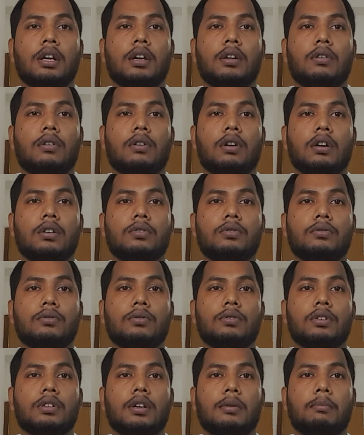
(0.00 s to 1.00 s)
in order
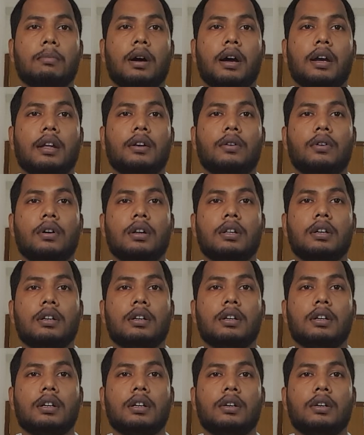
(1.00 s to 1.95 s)
to determine whether